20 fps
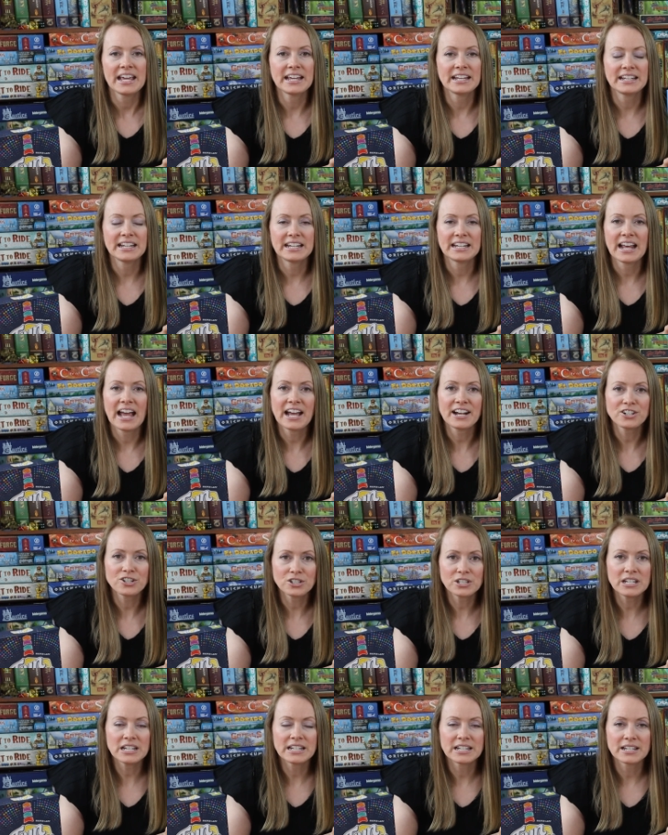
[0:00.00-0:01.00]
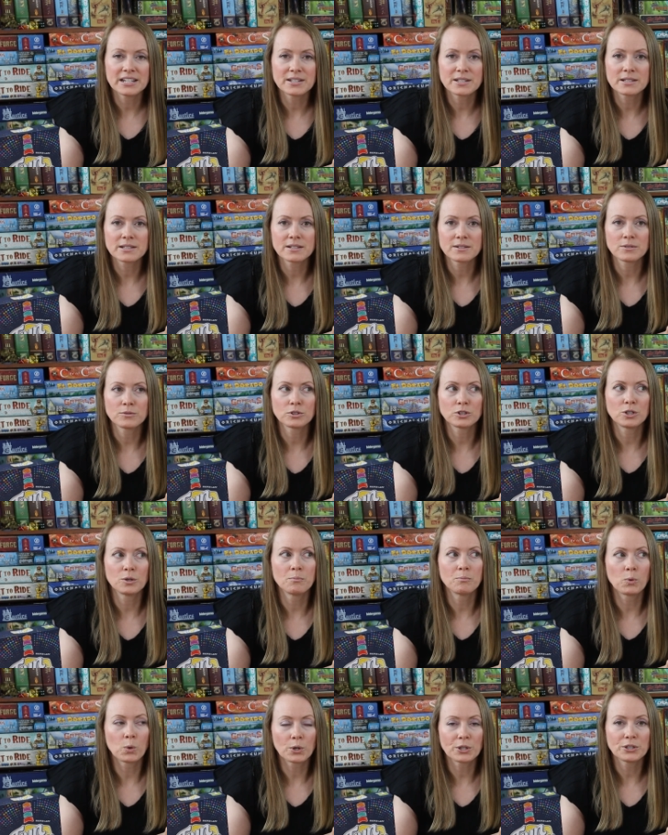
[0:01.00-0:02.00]
it, it actually is, the
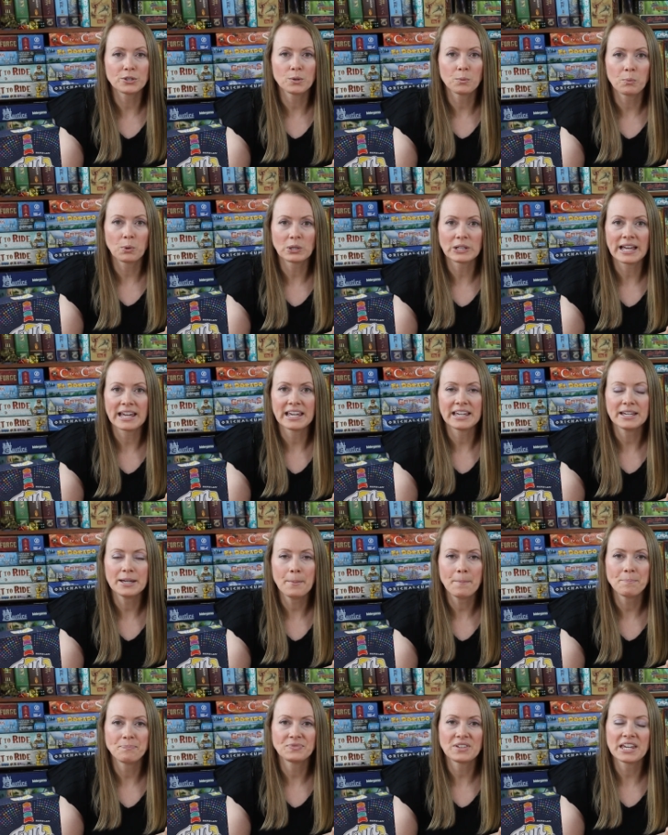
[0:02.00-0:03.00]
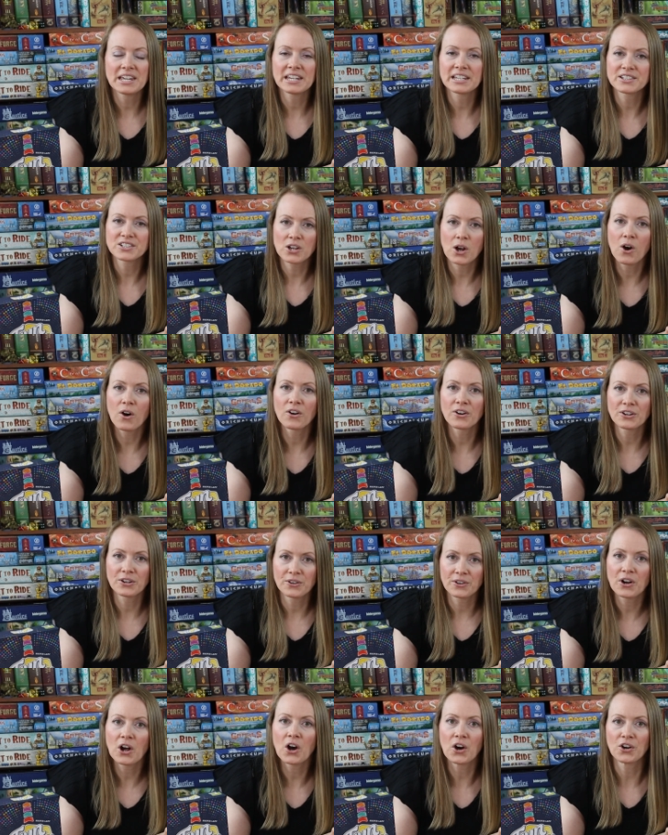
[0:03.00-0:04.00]
more you play it, it gets
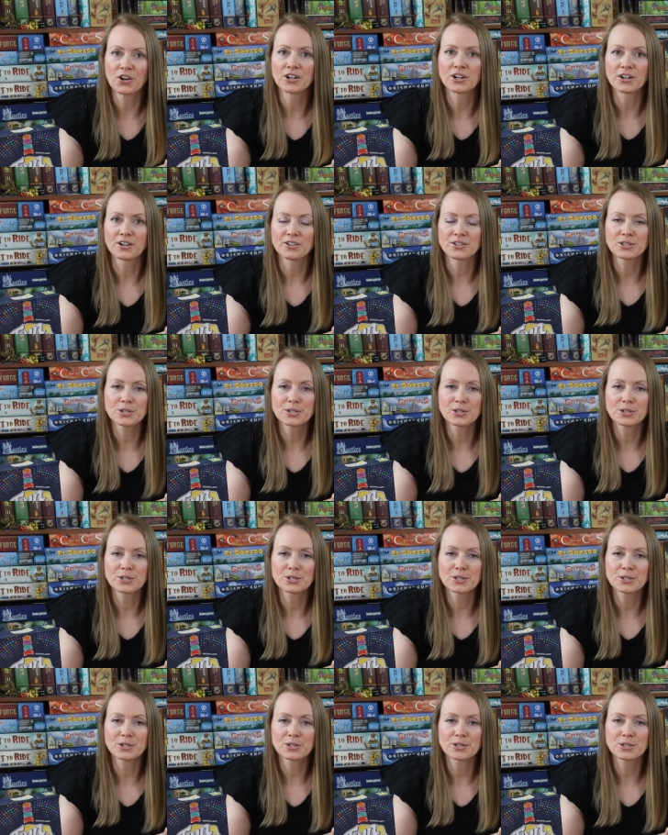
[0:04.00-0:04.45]
harder and harder.